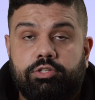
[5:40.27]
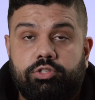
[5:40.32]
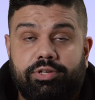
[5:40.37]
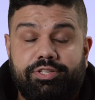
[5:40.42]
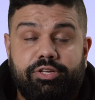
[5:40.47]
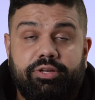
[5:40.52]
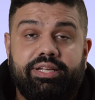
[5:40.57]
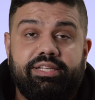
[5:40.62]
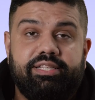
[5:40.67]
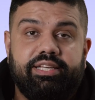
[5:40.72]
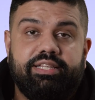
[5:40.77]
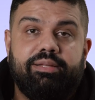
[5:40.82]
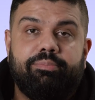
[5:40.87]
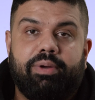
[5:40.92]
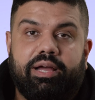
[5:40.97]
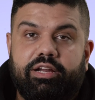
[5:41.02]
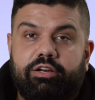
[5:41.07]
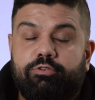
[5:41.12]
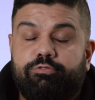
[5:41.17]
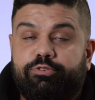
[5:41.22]
So as you can see, the
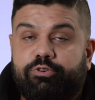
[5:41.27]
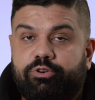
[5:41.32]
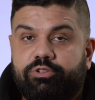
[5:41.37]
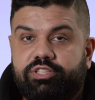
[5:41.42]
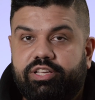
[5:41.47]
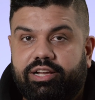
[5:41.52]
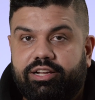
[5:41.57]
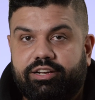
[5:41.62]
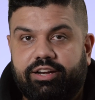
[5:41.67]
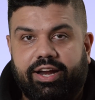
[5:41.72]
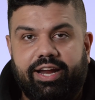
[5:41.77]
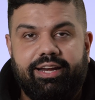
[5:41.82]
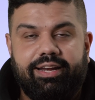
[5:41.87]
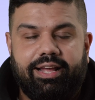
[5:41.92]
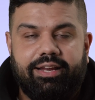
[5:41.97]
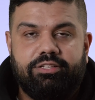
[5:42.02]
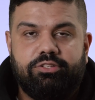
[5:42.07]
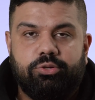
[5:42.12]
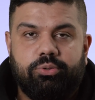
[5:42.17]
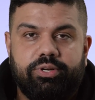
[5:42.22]
microphones are great
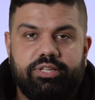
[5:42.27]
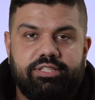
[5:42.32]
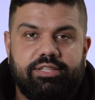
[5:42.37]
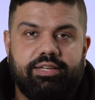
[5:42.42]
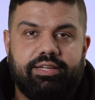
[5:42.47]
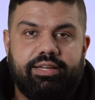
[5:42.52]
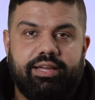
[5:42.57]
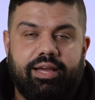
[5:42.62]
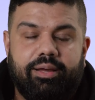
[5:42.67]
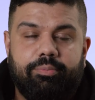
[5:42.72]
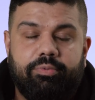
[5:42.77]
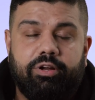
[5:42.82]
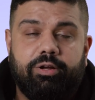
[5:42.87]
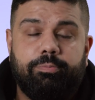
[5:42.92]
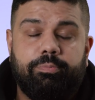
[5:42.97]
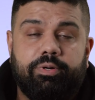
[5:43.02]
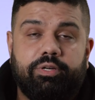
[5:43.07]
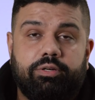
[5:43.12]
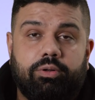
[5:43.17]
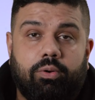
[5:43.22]
and so is the camera,
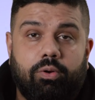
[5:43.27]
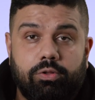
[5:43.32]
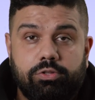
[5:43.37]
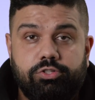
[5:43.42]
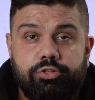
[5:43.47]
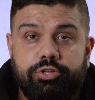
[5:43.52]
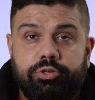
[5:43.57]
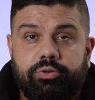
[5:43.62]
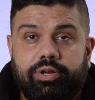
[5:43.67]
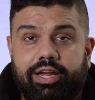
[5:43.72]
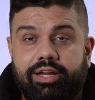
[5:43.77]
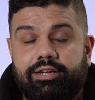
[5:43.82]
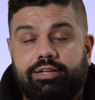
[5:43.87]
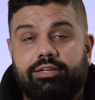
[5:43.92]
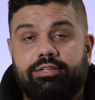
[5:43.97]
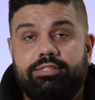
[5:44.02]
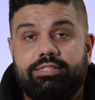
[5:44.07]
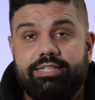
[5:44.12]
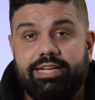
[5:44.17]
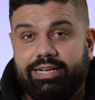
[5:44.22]
but also you get
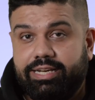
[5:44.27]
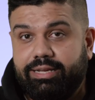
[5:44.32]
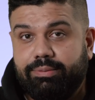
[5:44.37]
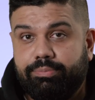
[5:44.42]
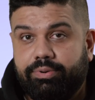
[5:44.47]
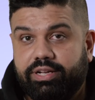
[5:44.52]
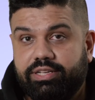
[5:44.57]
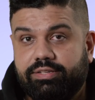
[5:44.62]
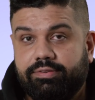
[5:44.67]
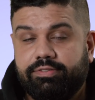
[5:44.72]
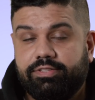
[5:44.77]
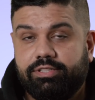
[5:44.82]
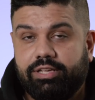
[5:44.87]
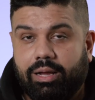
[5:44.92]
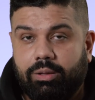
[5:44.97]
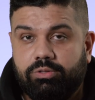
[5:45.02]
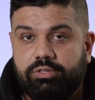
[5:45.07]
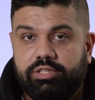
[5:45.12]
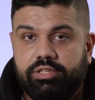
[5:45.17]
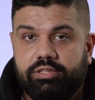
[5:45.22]
a really impressive sound